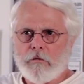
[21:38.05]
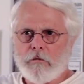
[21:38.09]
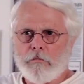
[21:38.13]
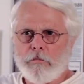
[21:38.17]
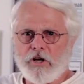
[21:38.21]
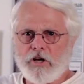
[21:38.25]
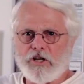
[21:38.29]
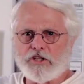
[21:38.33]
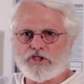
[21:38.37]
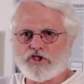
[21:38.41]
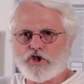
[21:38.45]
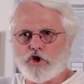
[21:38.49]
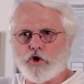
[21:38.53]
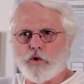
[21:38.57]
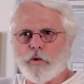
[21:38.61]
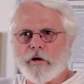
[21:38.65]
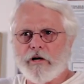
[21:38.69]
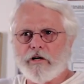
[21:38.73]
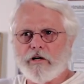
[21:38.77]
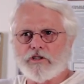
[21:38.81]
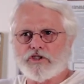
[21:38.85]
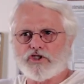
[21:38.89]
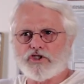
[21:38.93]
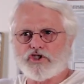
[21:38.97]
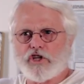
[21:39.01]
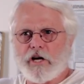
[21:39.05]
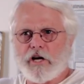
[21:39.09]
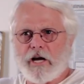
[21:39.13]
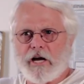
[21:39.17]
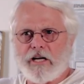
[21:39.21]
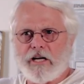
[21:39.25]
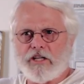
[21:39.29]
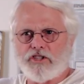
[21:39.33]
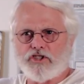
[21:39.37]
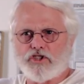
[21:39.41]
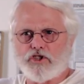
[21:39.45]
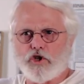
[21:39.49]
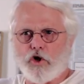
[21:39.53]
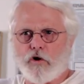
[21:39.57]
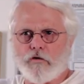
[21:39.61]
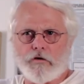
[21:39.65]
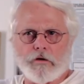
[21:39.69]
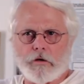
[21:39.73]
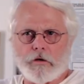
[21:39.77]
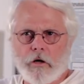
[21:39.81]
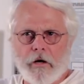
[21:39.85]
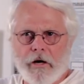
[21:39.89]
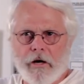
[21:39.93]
but his career's changed over the